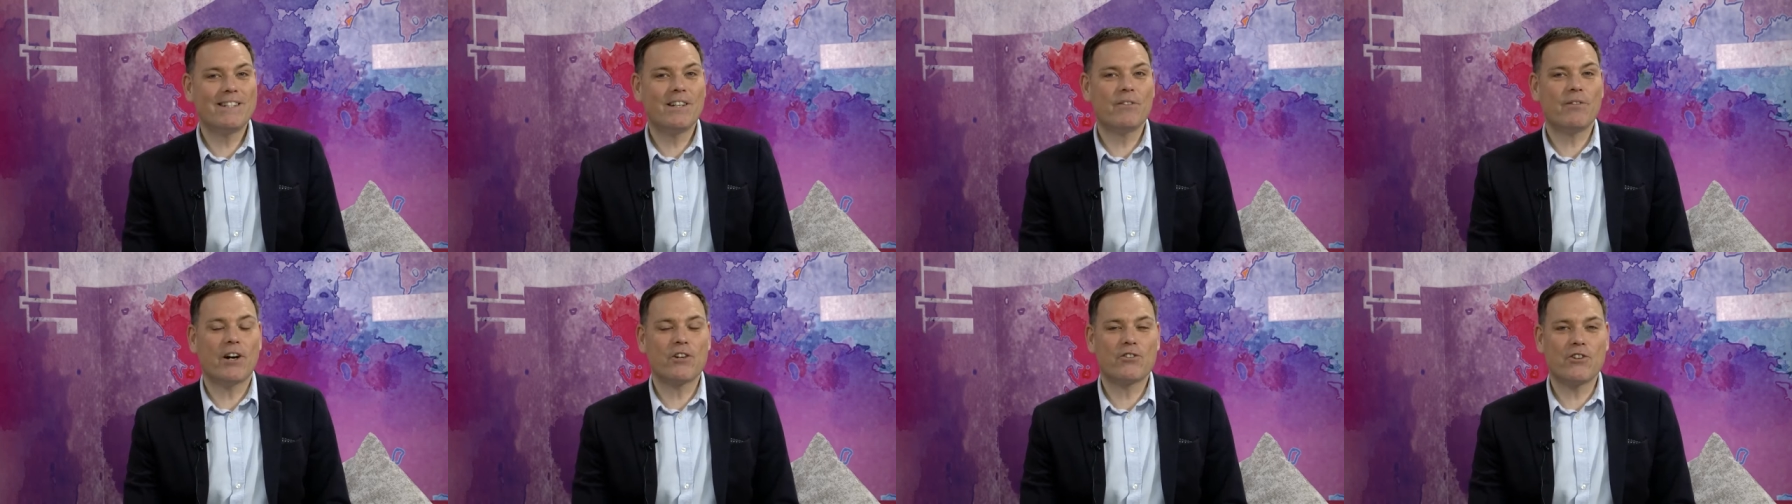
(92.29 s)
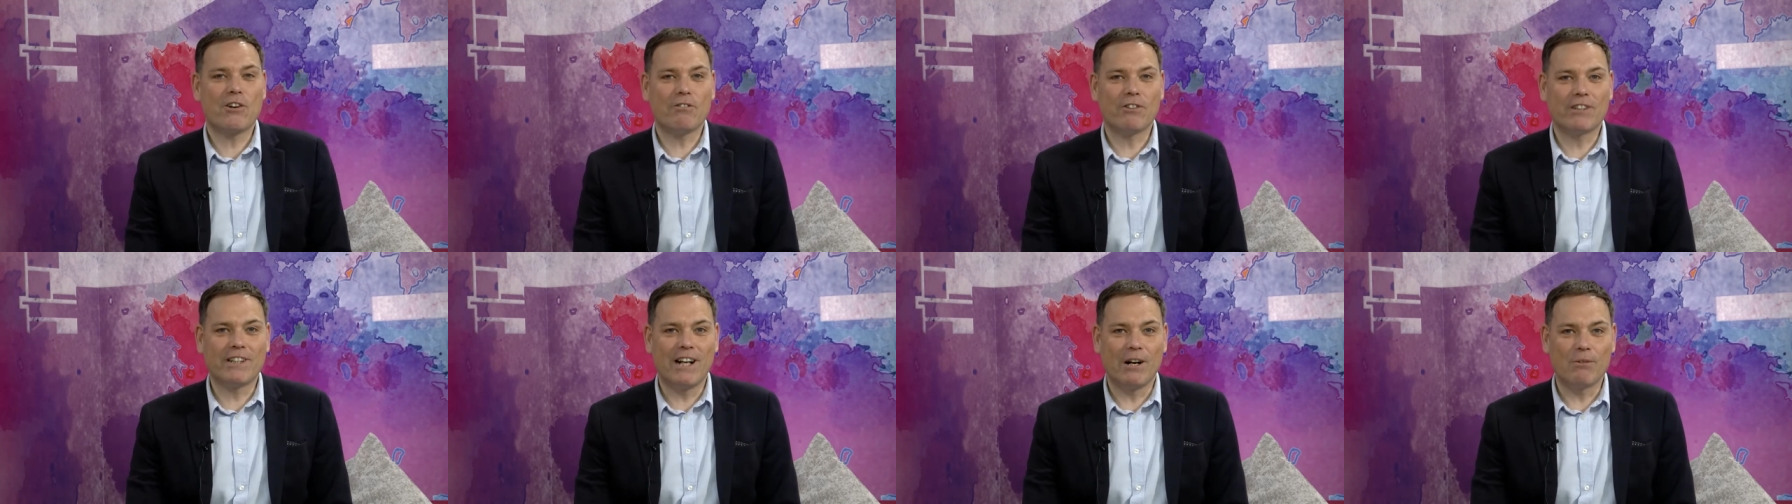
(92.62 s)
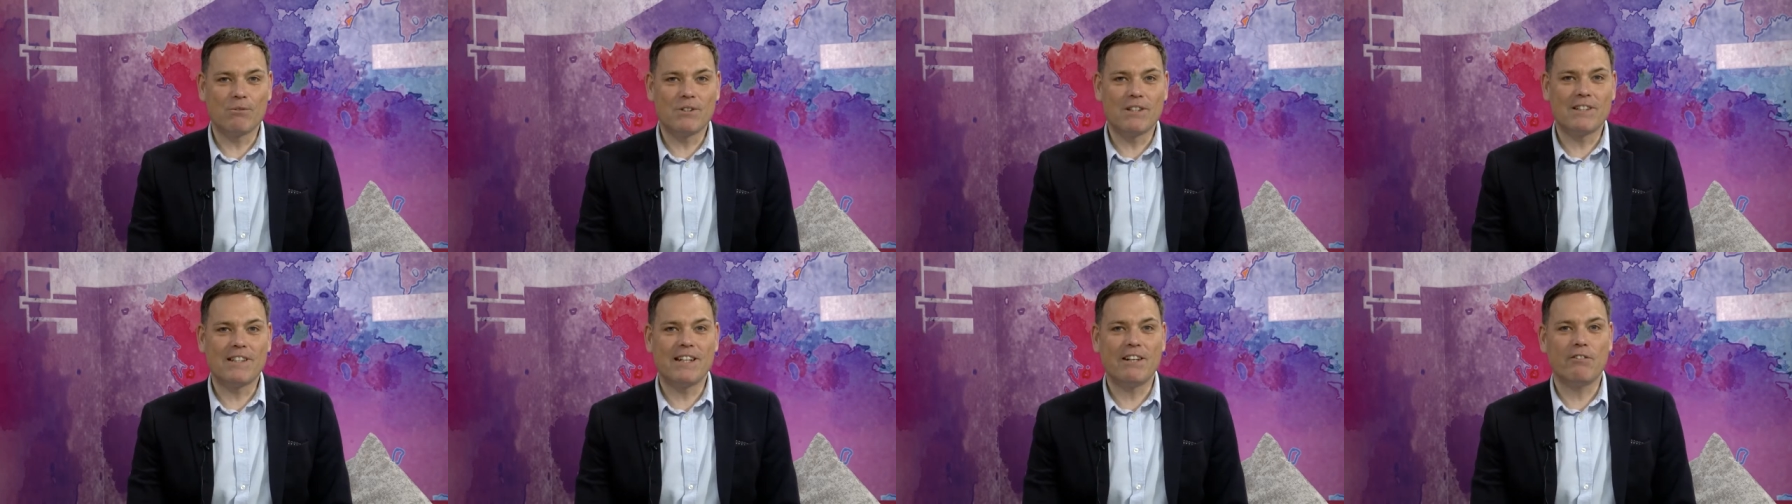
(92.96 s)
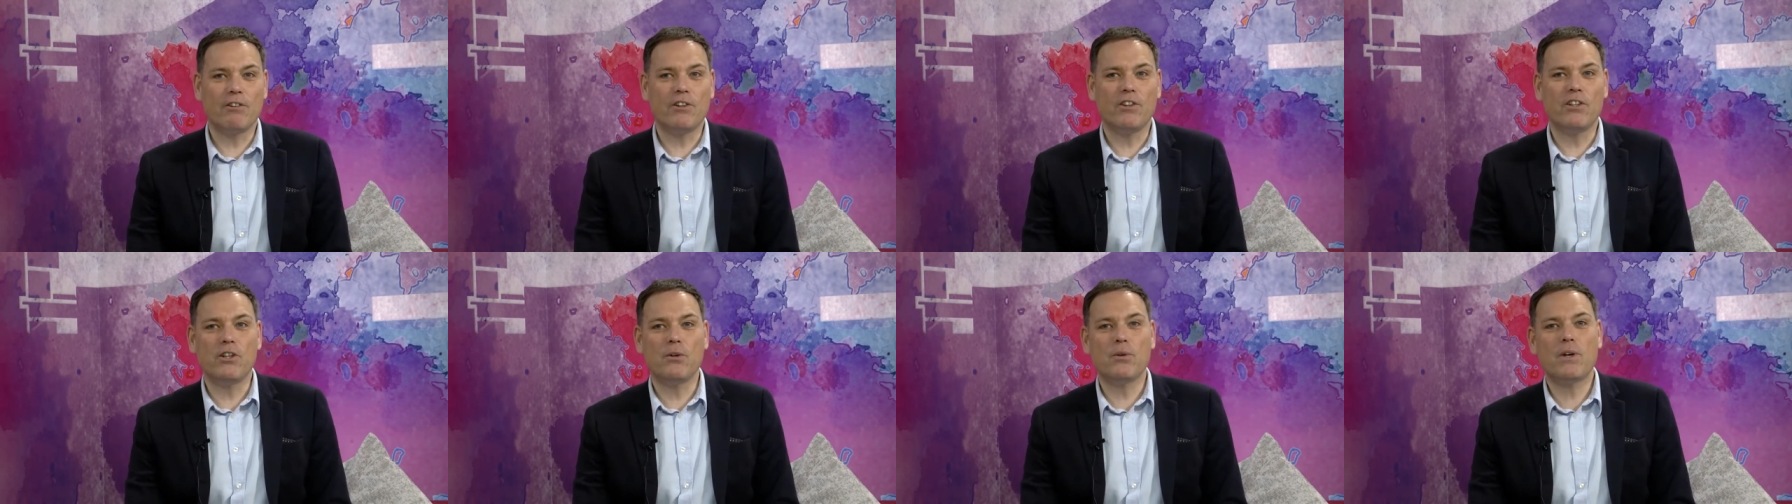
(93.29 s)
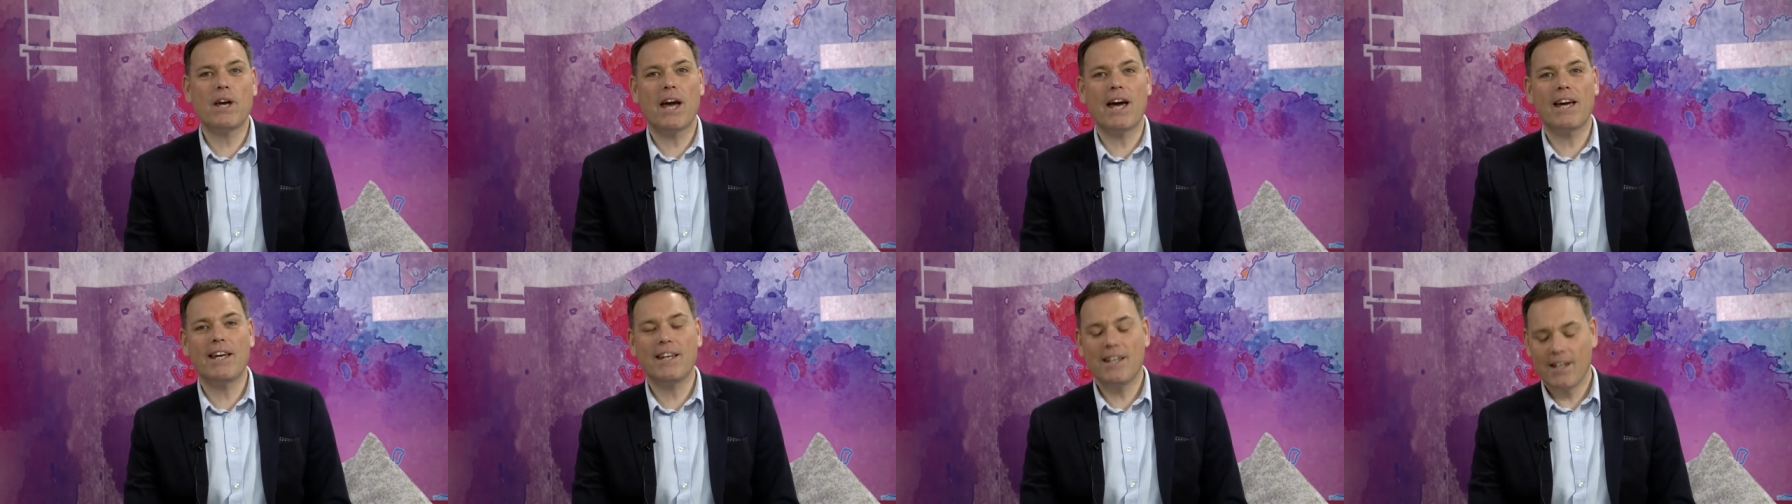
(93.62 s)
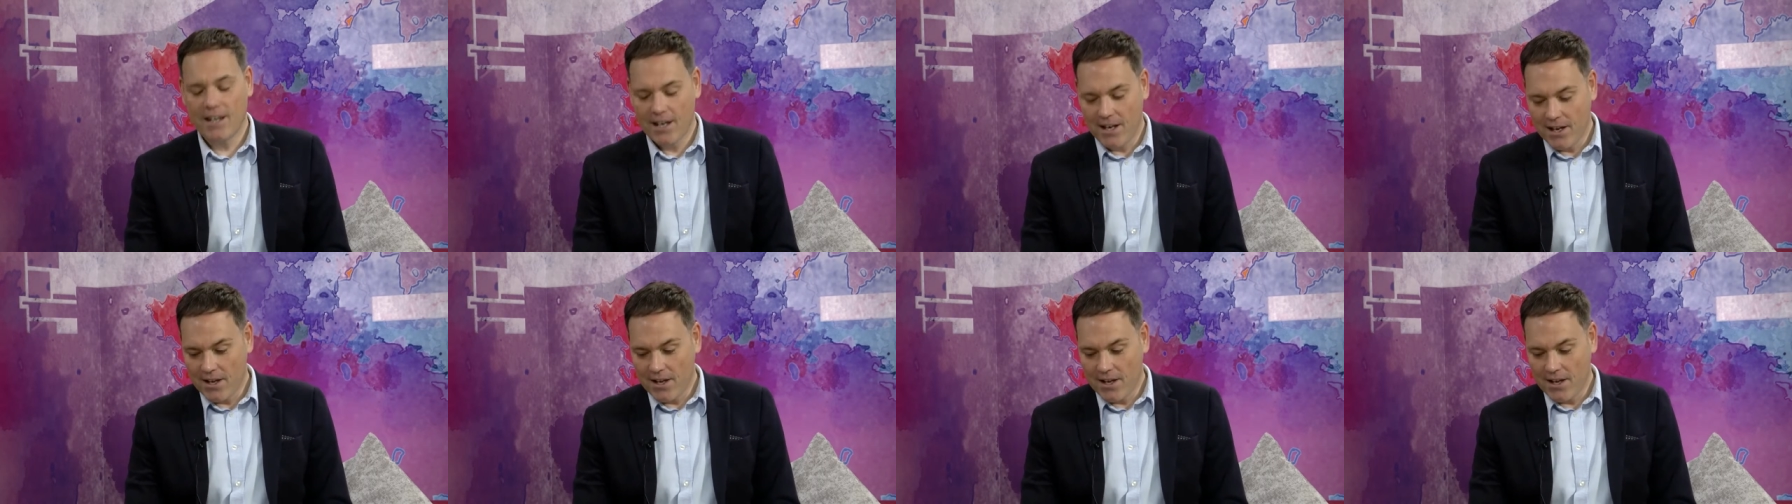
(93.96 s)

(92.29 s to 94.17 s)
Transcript: of our travel counsellors here in the UK,